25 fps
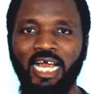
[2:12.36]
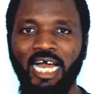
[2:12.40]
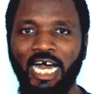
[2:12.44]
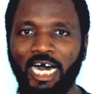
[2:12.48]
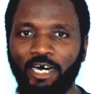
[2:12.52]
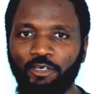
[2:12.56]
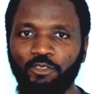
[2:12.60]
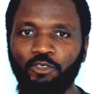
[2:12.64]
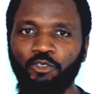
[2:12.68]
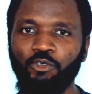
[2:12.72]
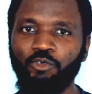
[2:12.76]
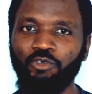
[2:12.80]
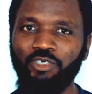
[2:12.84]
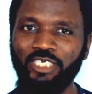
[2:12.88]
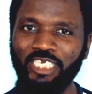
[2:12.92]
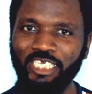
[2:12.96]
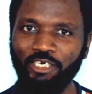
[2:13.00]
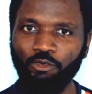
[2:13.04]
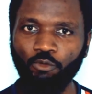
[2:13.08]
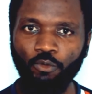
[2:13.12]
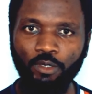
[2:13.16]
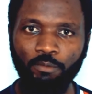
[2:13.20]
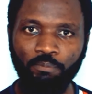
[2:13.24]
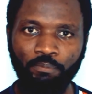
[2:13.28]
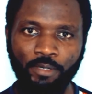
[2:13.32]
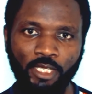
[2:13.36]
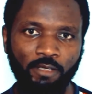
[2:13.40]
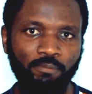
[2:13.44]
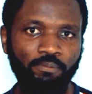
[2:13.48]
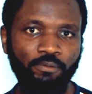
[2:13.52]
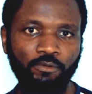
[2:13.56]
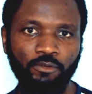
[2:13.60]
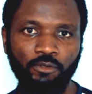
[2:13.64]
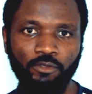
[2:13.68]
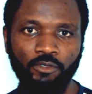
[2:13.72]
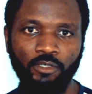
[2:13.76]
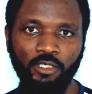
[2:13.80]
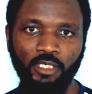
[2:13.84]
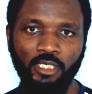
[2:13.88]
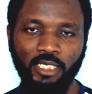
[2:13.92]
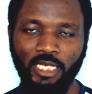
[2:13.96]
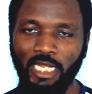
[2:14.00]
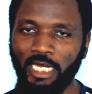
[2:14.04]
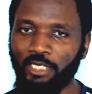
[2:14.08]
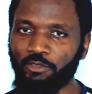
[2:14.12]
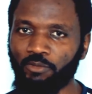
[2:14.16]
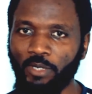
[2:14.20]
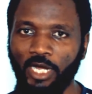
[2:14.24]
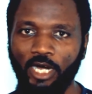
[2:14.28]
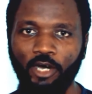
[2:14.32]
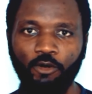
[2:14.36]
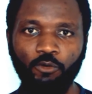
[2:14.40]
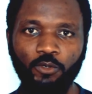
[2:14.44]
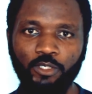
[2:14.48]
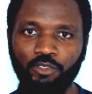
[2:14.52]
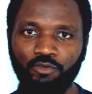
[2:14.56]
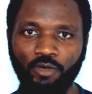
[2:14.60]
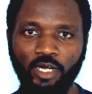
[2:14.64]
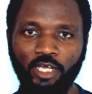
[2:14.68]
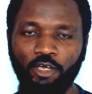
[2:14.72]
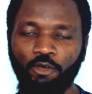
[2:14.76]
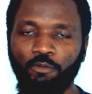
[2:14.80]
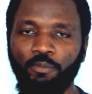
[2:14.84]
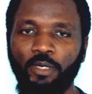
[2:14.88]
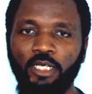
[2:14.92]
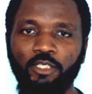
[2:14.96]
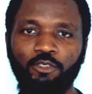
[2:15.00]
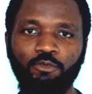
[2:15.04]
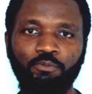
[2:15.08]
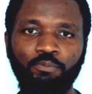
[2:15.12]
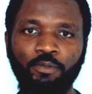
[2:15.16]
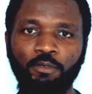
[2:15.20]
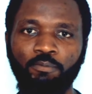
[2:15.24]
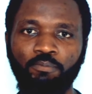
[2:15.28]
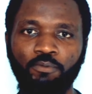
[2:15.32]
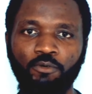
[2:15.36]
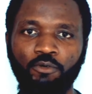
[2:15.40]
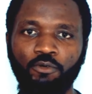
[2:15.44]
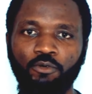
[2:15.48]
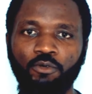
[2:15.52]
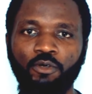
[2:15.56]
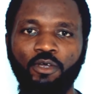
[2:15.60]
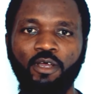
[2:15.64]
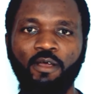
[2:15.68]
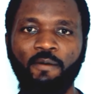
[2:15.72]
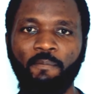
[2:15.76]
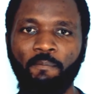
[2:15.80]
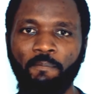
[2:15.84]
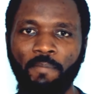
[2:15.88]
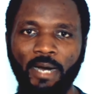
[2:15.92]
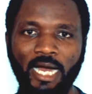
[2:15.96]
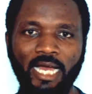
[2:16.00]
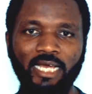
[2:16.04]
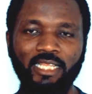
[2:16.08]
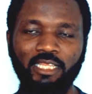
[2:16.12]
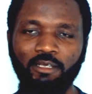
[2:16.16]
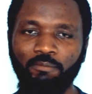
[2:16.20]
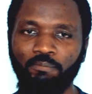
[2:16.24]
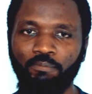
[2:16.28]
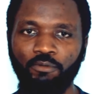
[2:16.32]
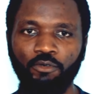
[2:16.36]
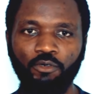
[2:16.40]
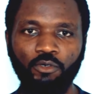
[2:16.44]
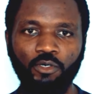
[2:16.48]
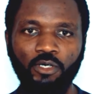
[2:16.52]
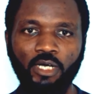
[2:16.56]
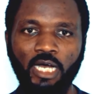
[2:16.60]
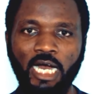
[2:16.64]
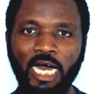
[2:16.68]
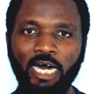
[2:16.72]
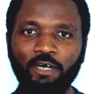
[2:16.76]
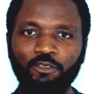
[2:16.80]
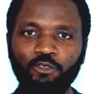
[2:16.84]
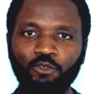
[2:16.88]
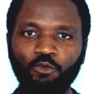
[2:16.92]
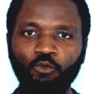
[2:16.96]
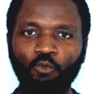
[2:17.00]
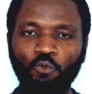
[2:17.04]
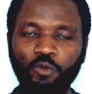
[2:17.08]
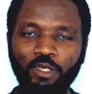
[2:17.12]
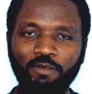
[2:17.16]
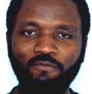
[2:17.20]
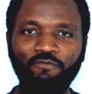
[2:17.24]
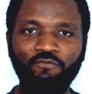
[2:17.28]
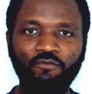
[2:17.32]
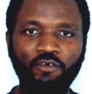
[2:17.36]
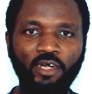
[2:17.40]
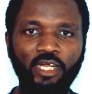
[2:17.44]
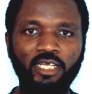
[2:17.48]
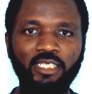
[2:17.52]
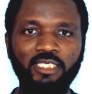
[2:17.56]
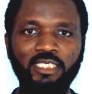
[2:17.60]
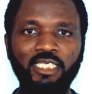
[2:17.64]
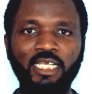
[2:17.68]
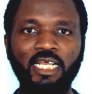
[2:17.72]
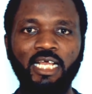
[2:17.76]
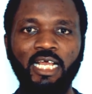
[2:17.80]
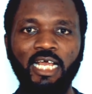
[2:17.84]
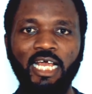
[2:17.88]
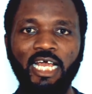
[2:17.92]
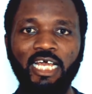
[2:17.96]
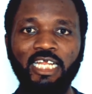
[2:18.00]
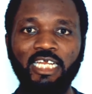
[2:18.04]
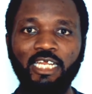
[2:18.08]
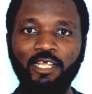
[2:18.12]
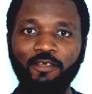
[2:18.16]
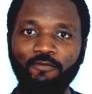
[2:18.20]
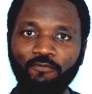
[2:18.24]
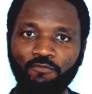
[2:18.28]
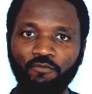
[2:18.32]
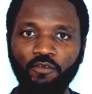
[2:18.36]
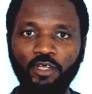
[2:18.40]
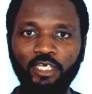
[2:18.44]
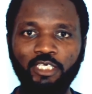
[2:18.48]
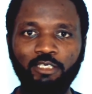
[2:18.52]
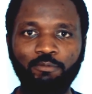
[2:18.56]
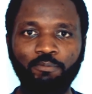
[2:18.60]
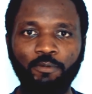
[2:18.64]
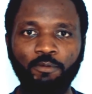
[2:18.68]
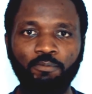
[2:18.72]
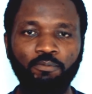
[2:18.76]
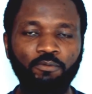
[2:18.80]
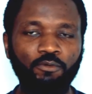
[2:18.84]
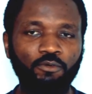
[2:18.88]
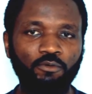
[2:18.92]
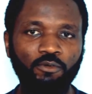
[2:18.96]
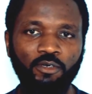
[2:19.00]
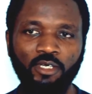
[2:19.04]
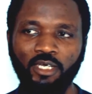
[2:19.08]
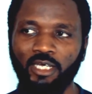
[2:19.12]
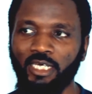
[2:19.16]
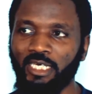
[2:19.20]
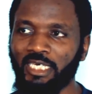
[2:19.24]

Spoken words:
How do you deal with people? That's why I always recommend to people, buy the book, How to Win Friends and Influence People.